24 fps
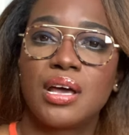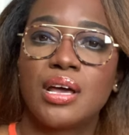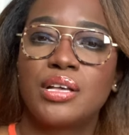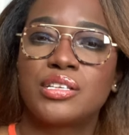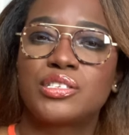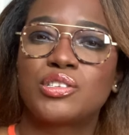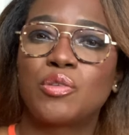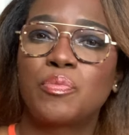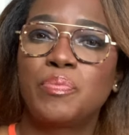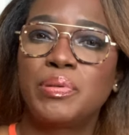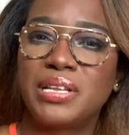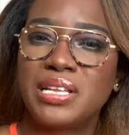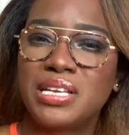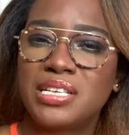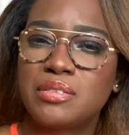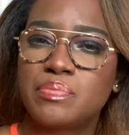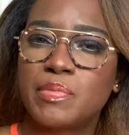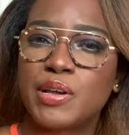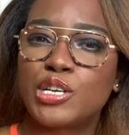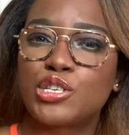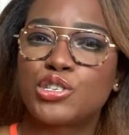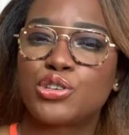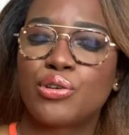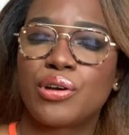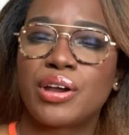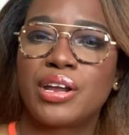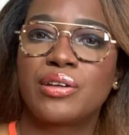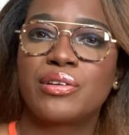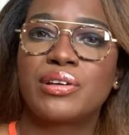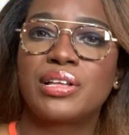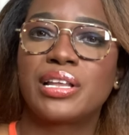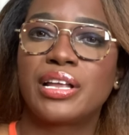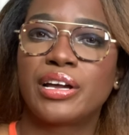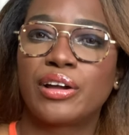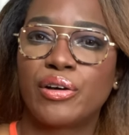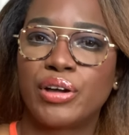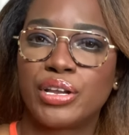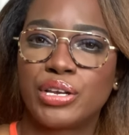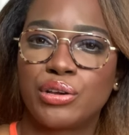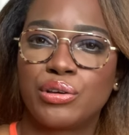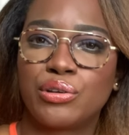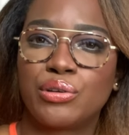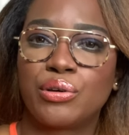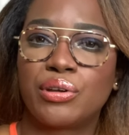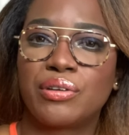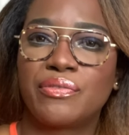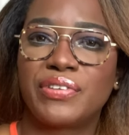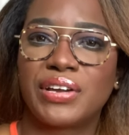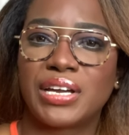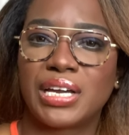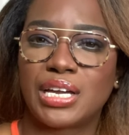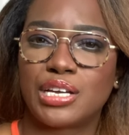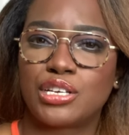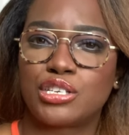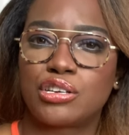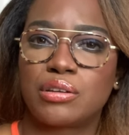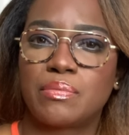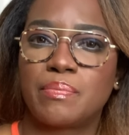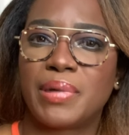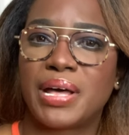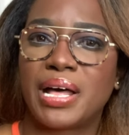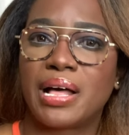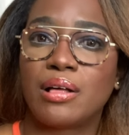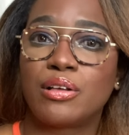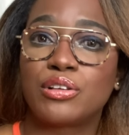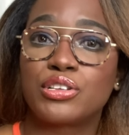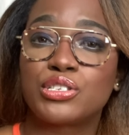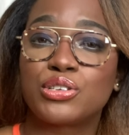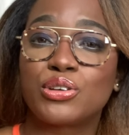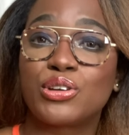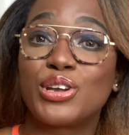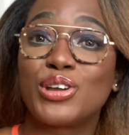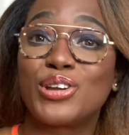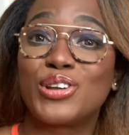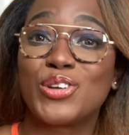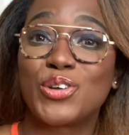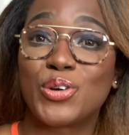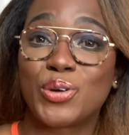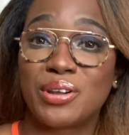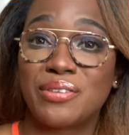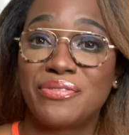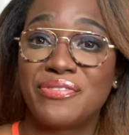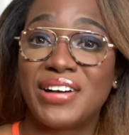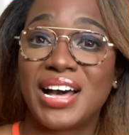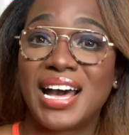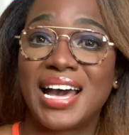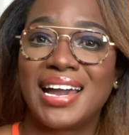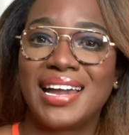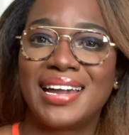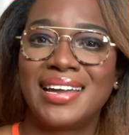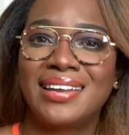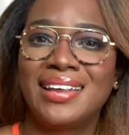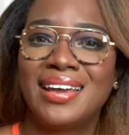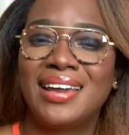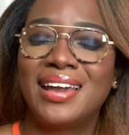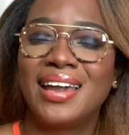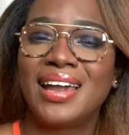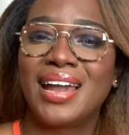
So please make sure you click on your notification bell so you're notified